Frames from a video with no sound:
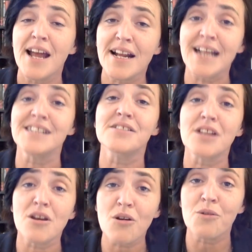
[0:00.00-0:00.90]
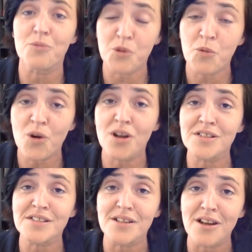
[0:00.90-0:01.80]
against the
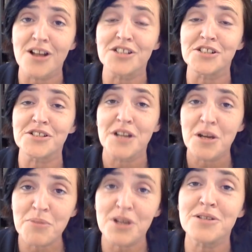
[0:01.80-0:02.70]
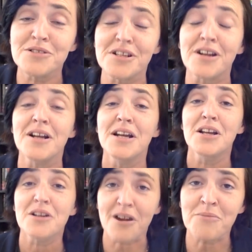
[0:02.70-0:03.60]
world's largest polluter,
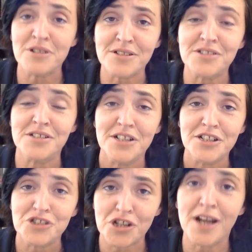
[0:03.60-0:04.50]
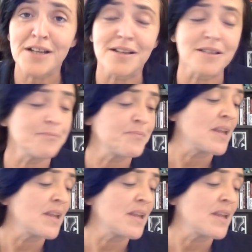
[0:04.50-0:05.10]
communist China.